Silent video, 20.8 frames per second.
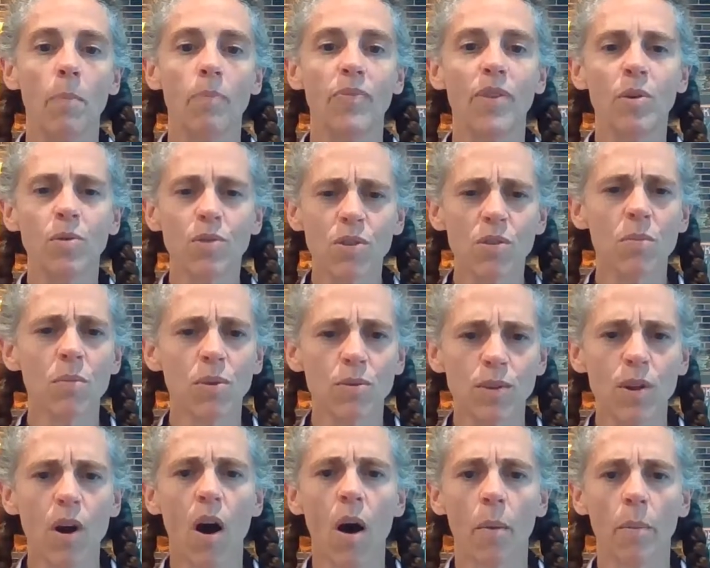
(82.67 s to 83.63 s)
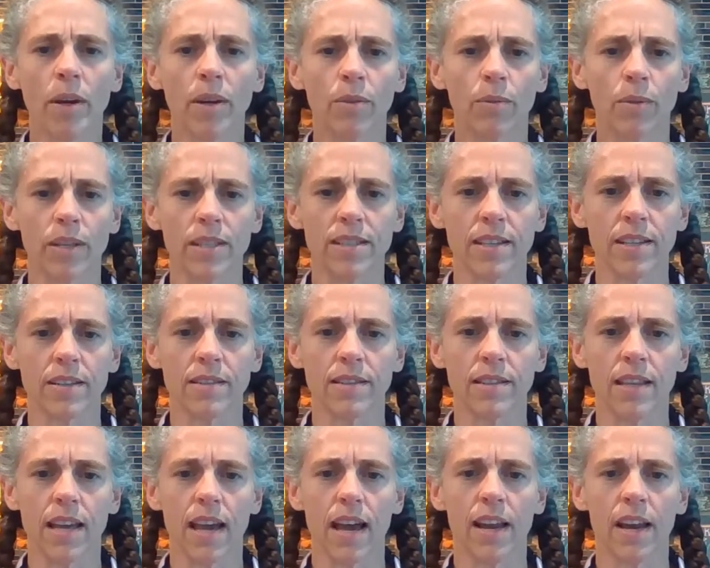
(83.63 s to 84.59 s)
those are the most common
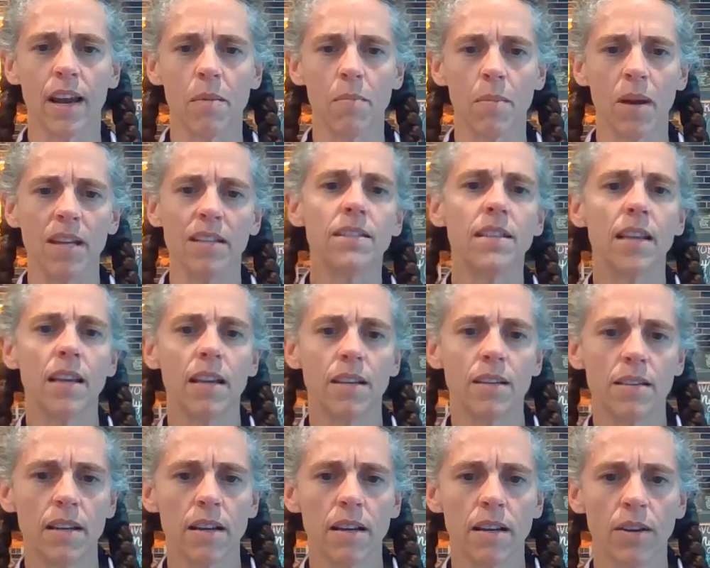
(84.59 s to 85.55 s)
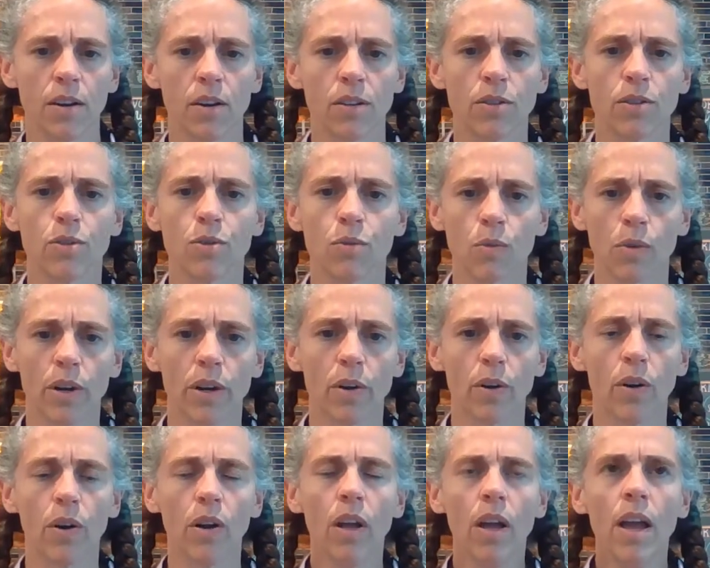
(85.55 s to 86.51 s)
reasons that I might send a
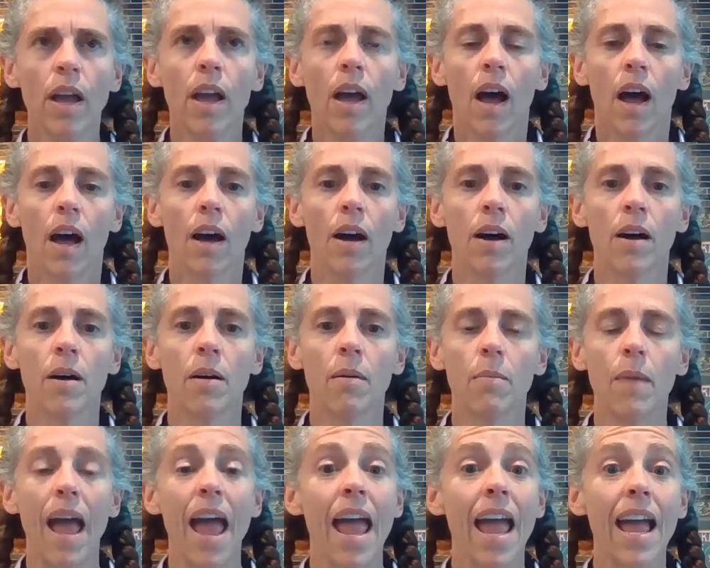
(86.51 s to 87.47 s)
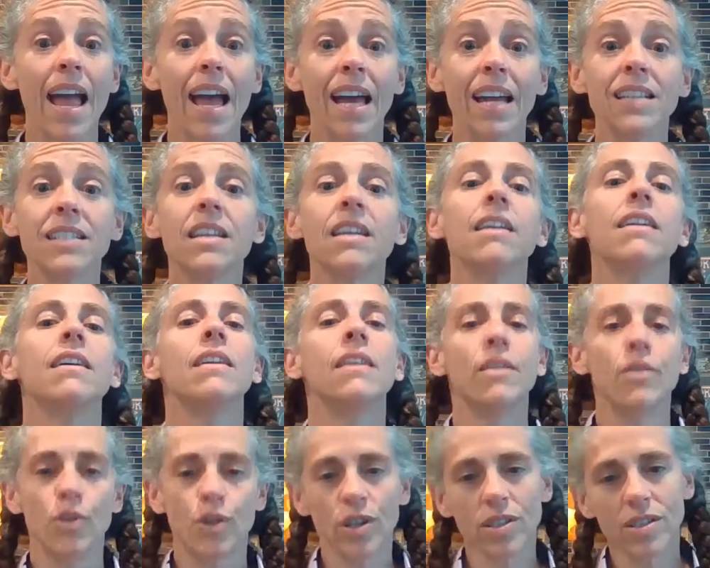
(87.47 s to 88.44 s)
non-steroidal. And
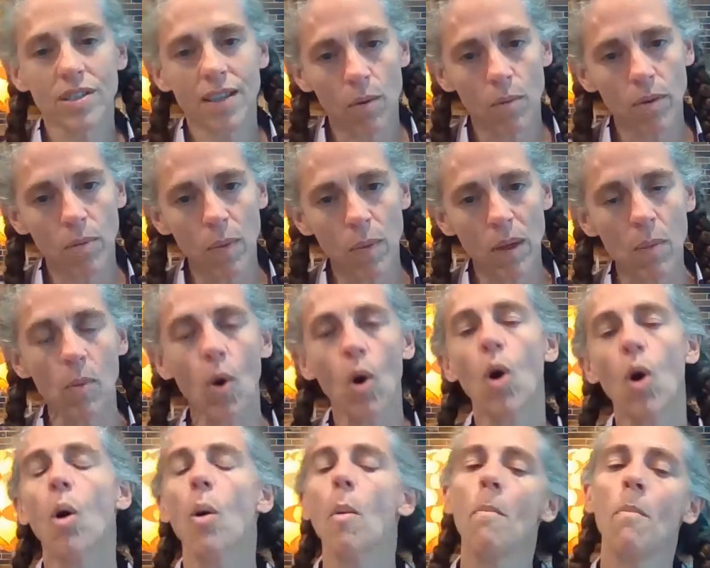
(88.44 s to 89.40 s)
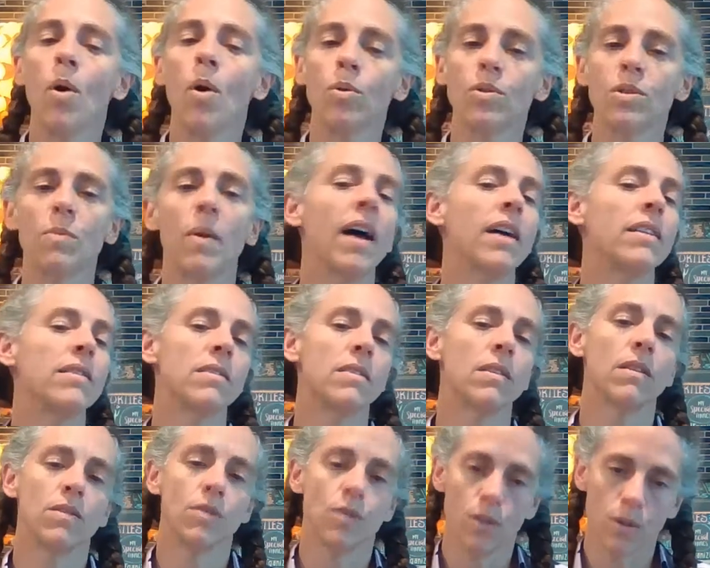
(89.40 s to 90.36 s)
just like with people, most
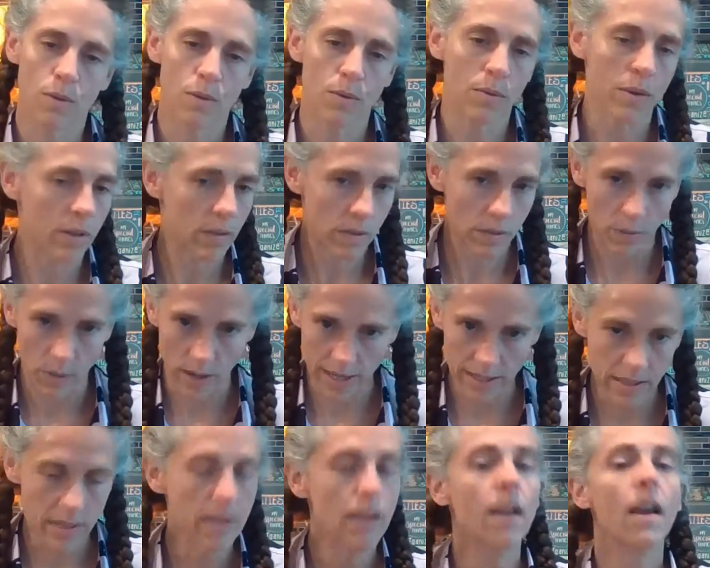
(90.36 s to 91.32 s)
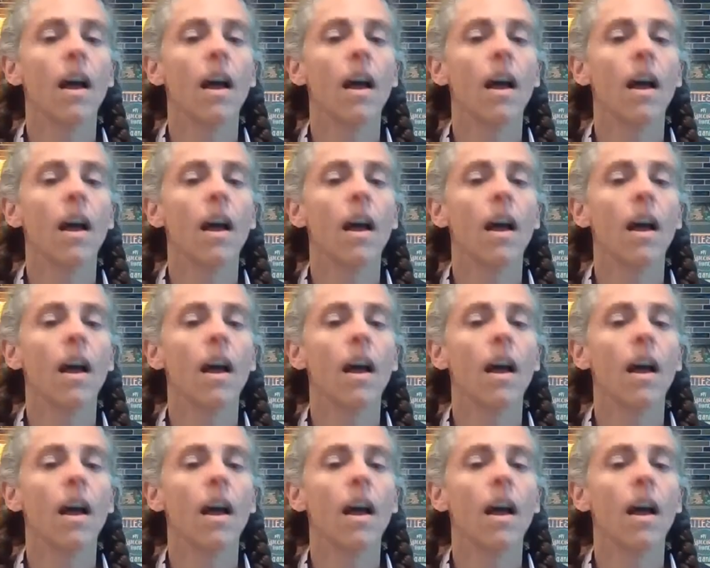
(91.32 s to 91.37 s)
pets do great.